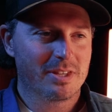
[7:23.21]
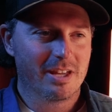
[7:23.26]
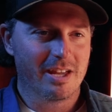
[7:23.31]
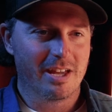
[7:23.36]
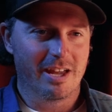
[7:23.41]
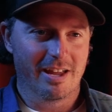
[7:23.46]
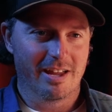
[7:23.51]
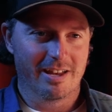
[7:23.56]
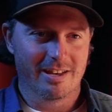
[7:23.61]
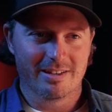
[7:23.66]

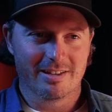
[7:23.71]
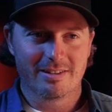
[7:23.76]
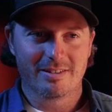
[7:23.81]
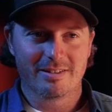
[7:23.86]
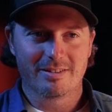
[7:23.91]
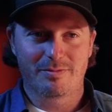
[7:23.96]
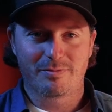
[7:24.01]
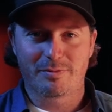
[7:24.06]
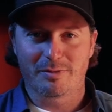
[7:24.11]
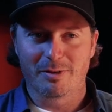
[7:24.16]
And
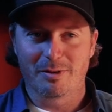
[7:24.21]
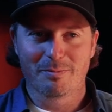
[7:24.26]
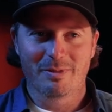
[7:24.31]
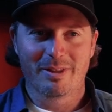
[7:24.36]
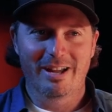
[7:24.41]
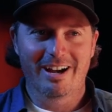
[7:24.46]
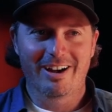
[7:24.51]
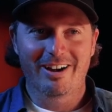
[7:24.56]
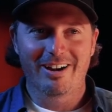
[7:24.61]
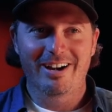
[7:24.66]
from
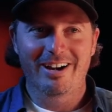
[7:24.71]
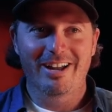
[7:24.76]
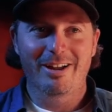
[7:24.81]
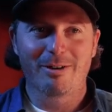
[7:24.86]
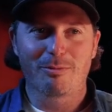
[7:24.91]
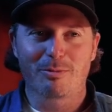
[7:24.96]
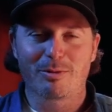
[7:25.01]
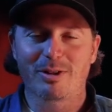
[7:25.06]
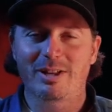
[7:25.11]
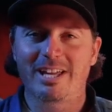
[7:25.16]
there, it
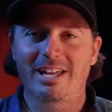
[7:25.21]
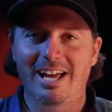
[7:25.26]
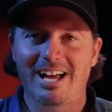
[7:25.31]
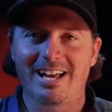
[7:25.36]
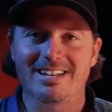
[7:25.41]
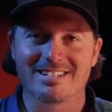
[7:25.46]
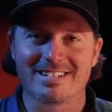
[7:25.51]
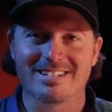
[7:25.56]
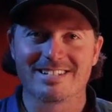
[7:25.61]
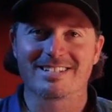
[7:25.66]
really
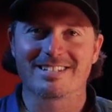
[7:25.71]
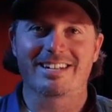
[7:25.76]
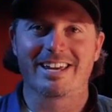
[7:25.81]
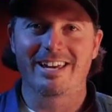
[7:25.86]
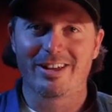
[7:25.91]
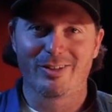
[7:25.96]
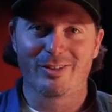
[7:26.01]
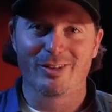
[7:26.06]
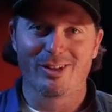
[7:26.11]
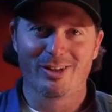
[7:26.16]
hasn't
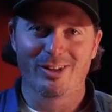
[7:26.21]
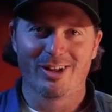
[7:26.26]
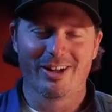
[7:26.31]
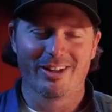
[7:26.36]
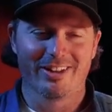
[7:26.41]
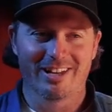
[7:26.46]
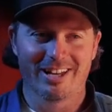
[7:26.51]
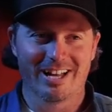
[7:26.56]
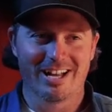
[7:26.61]
scaled a lot in the